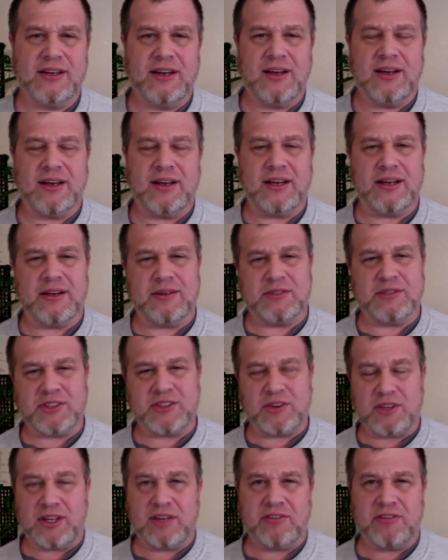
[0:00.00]
It was
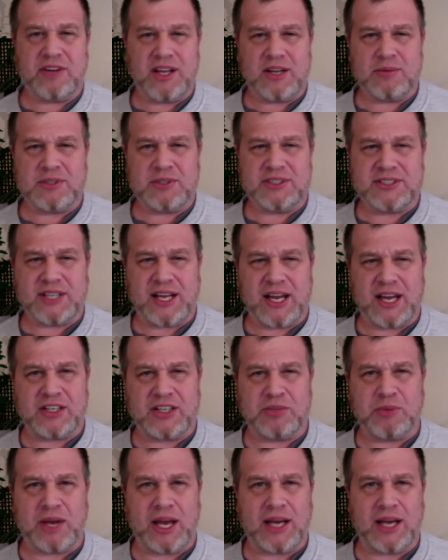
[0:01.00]
only available as a
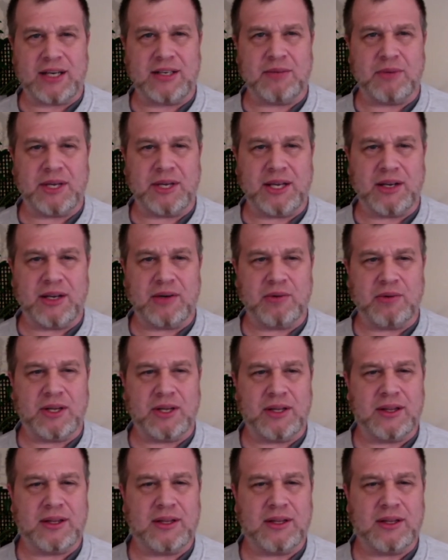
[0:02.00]
hatchback to begin with,